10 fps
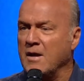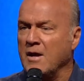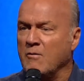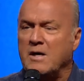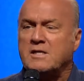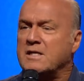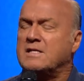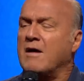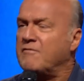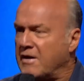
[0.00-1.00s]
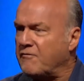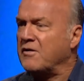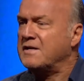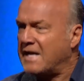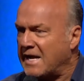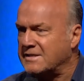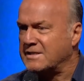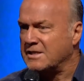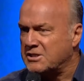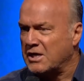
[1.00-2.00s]
we just have different tastes
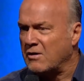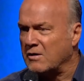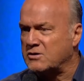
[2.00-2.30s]
in general.